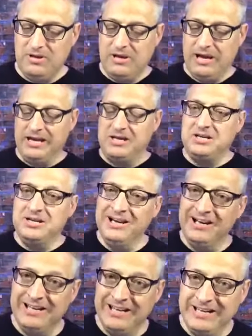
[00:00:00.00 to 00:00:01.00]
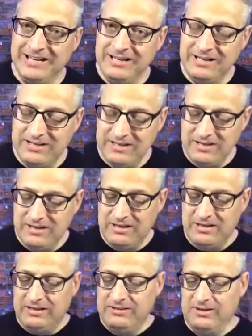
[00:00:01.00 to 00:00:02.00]
a cunning.
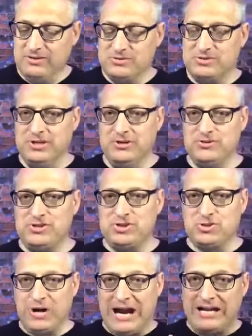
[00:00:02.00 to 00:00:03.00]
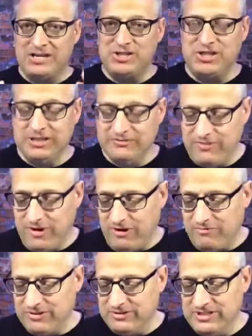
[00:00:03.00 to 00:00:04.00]
There's there's strategy
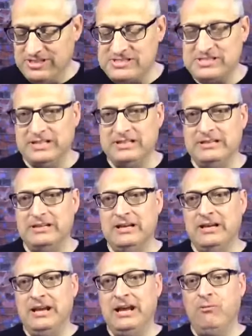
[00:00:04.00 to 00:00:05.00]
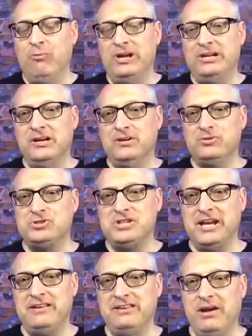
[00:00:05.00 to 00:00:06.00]
involved in this, and and we need to
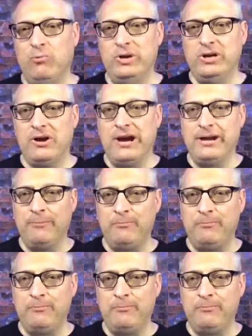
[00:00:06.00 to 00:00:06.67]
understand that we are at a